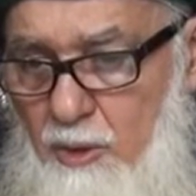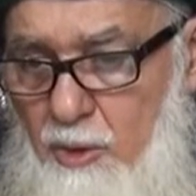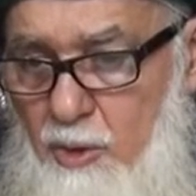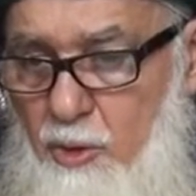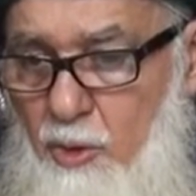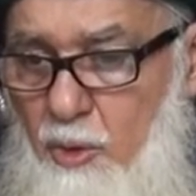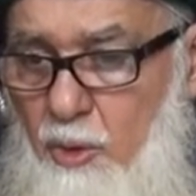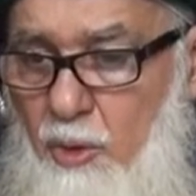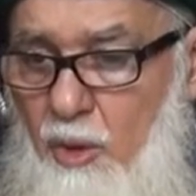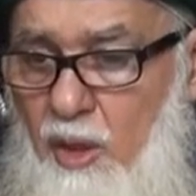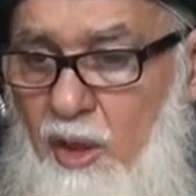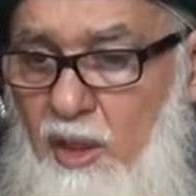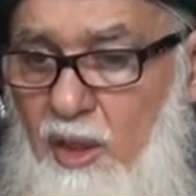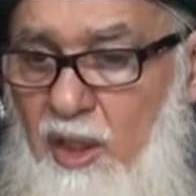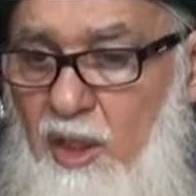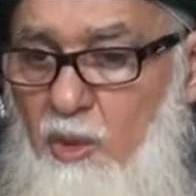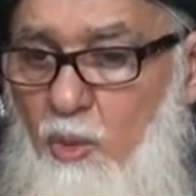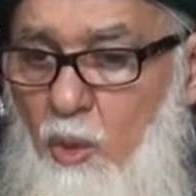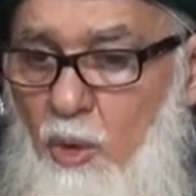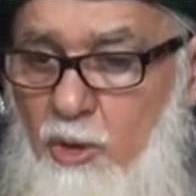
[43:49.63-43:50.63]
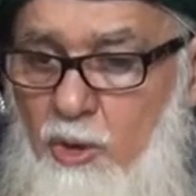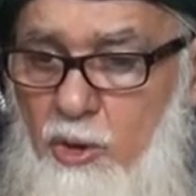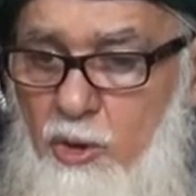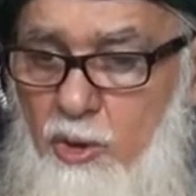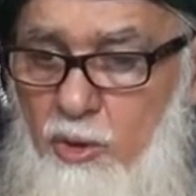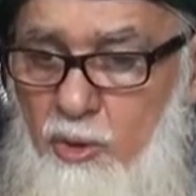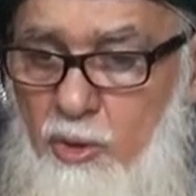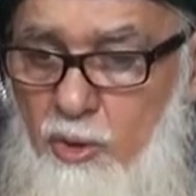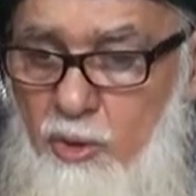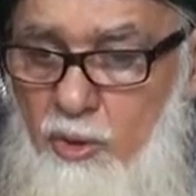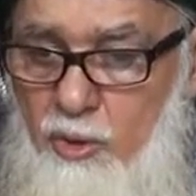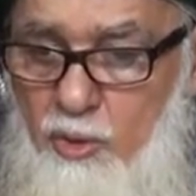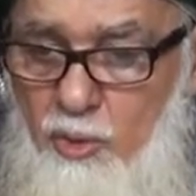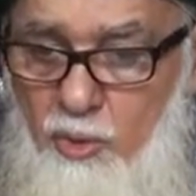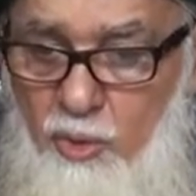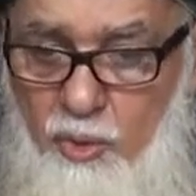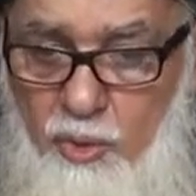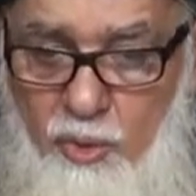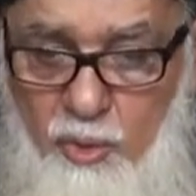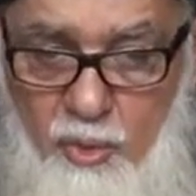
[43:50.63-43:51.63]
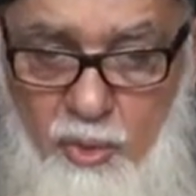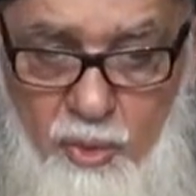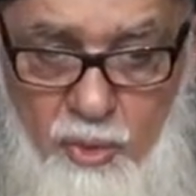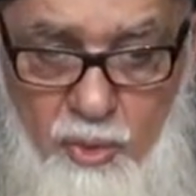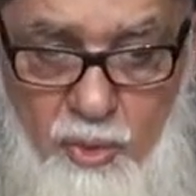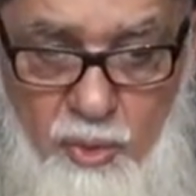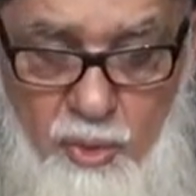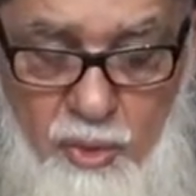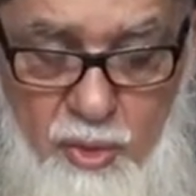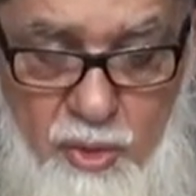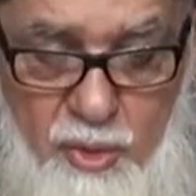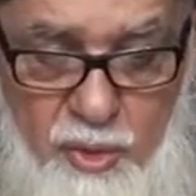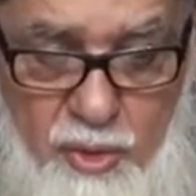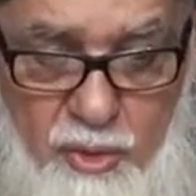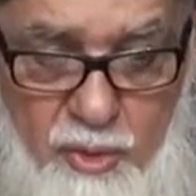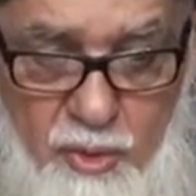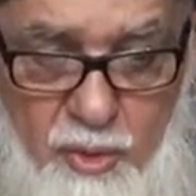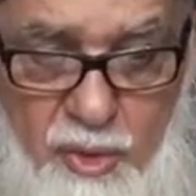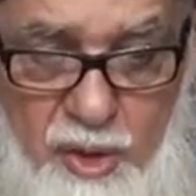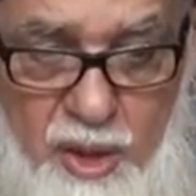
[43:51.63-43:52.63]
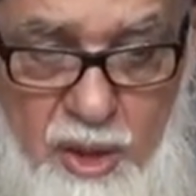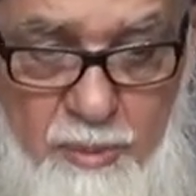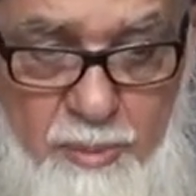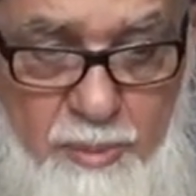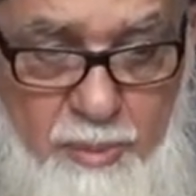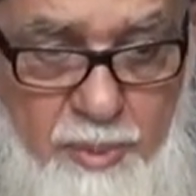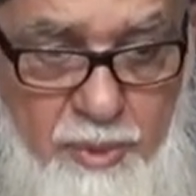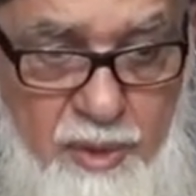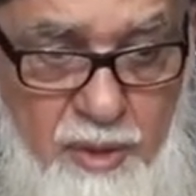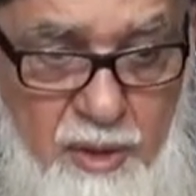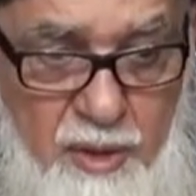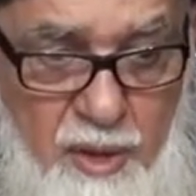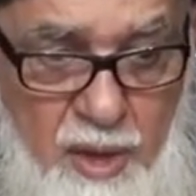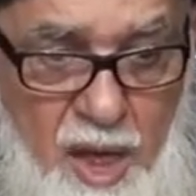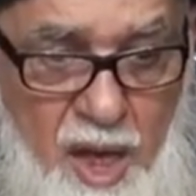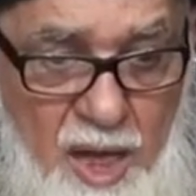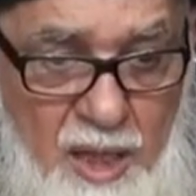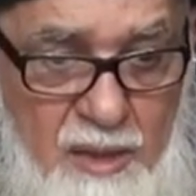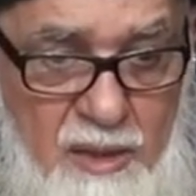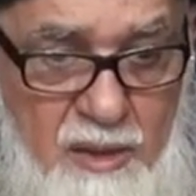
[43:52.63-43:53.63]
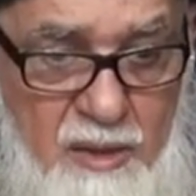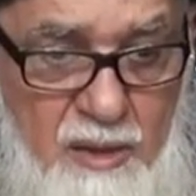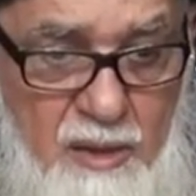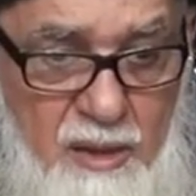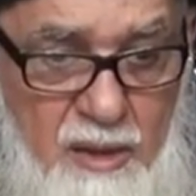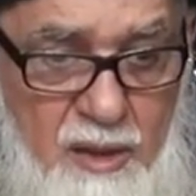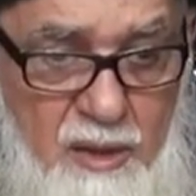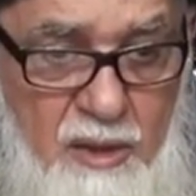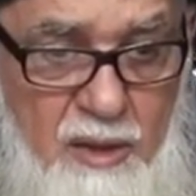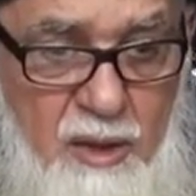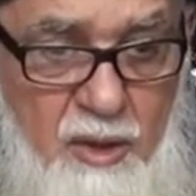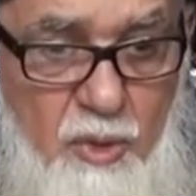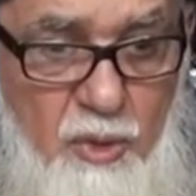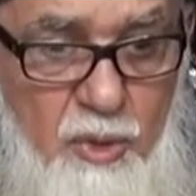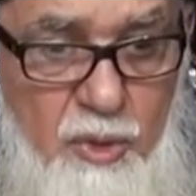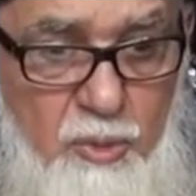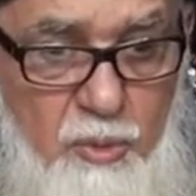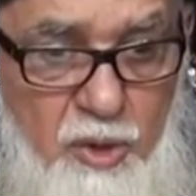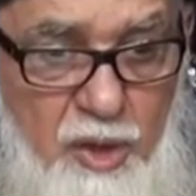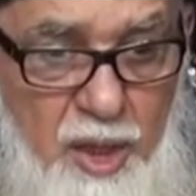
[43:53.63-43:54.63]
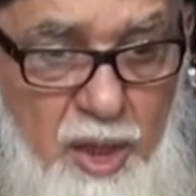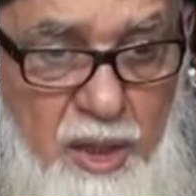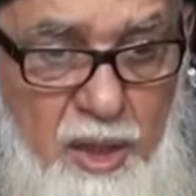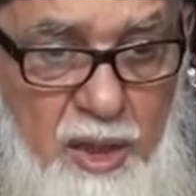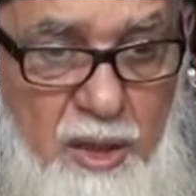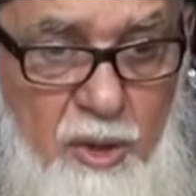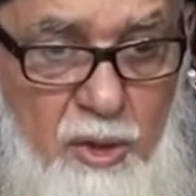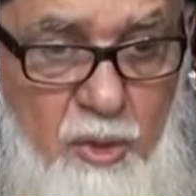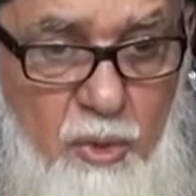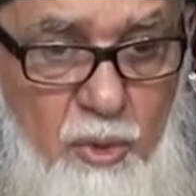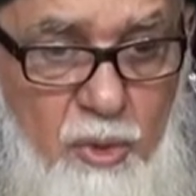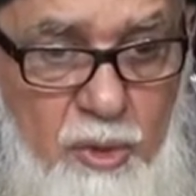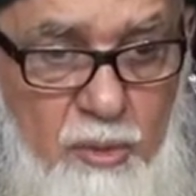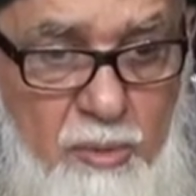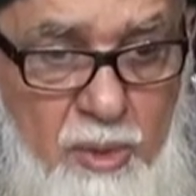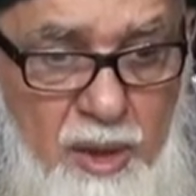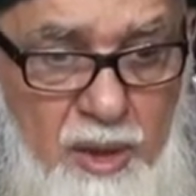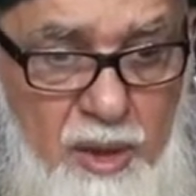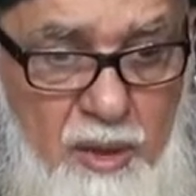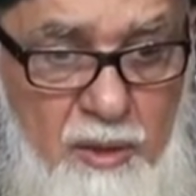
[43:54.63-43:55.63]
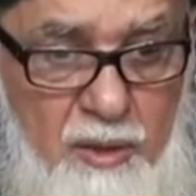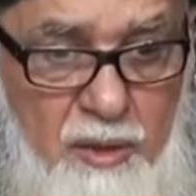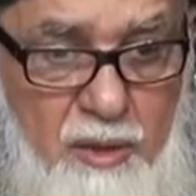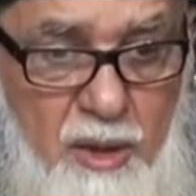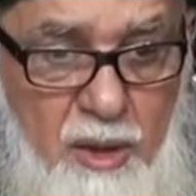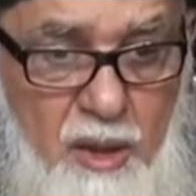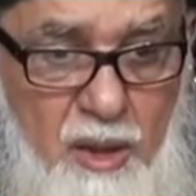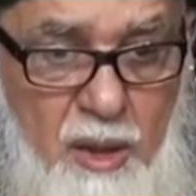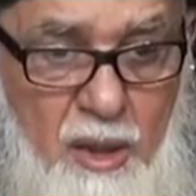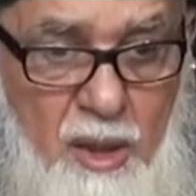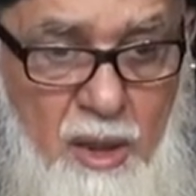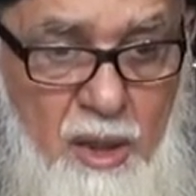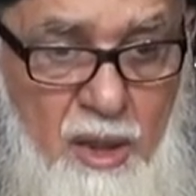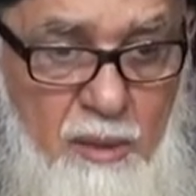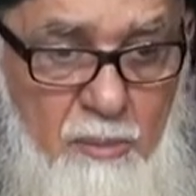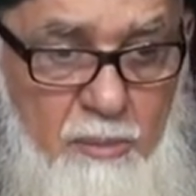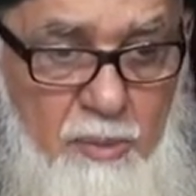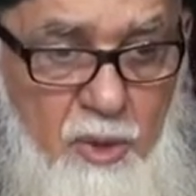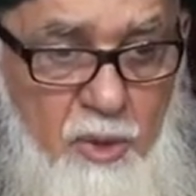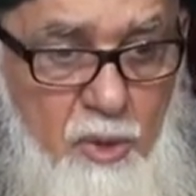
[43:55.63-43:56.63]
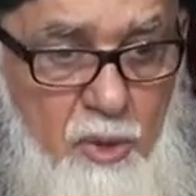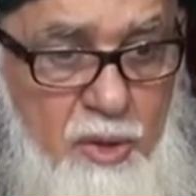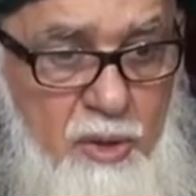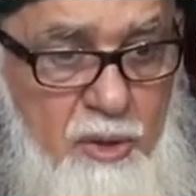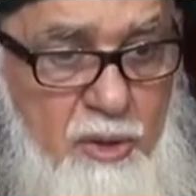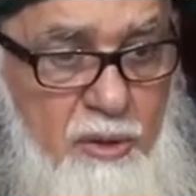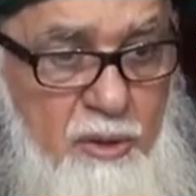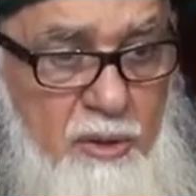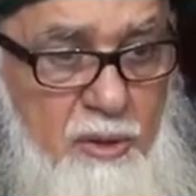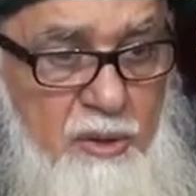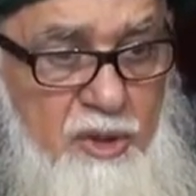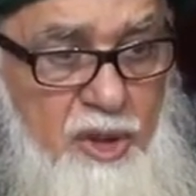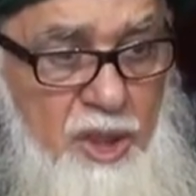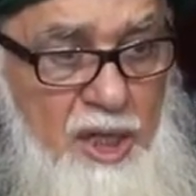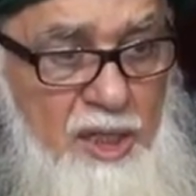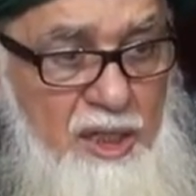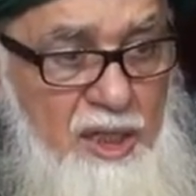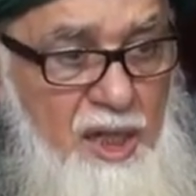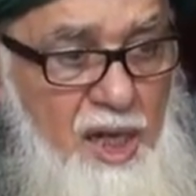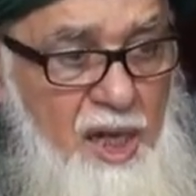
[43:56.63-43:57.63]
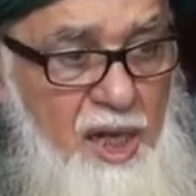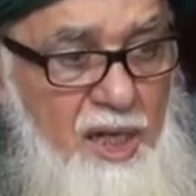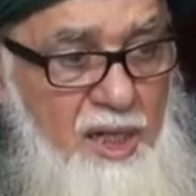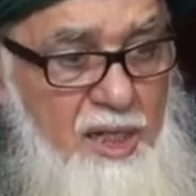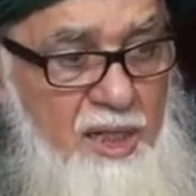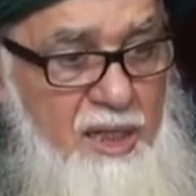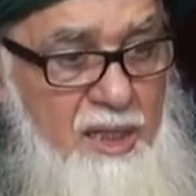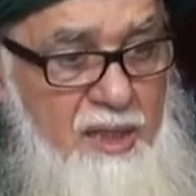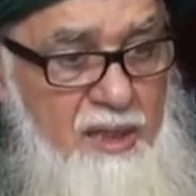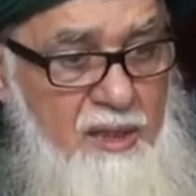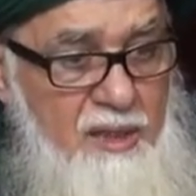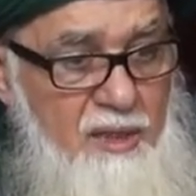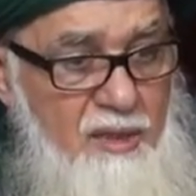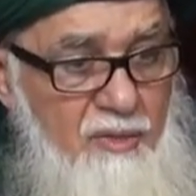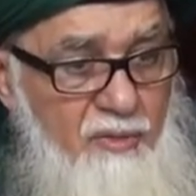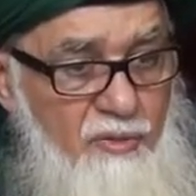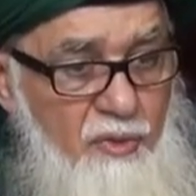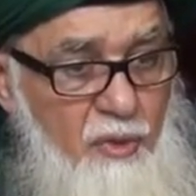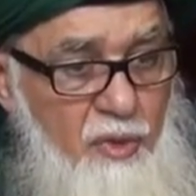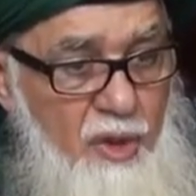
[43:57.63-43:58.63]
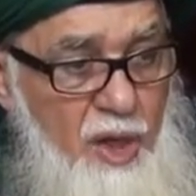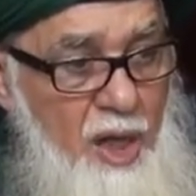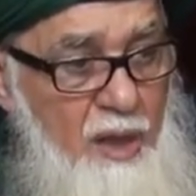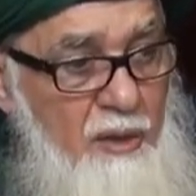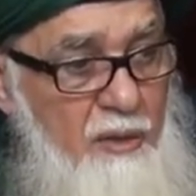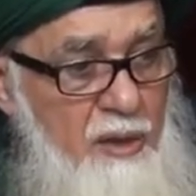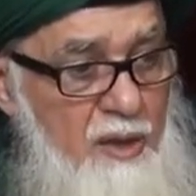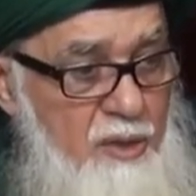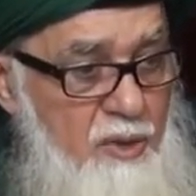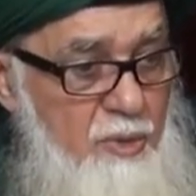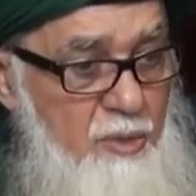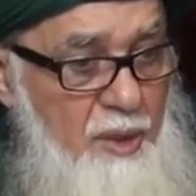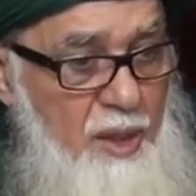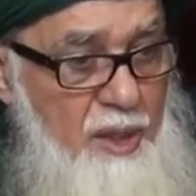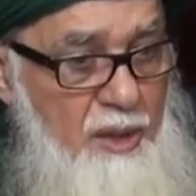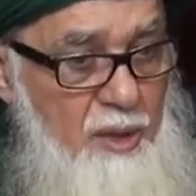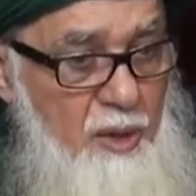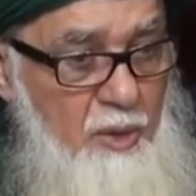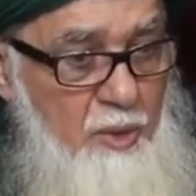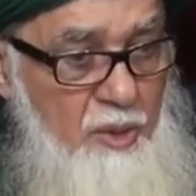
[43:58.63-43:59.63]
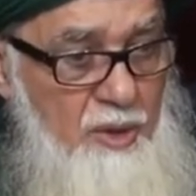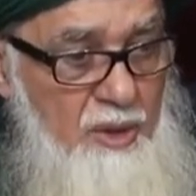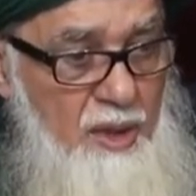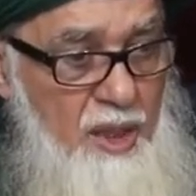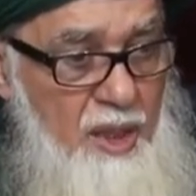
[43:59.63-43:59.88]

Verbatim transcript: So he wants to keep us in the good way, in the good manners, because sharia is for Allah subhanahu wa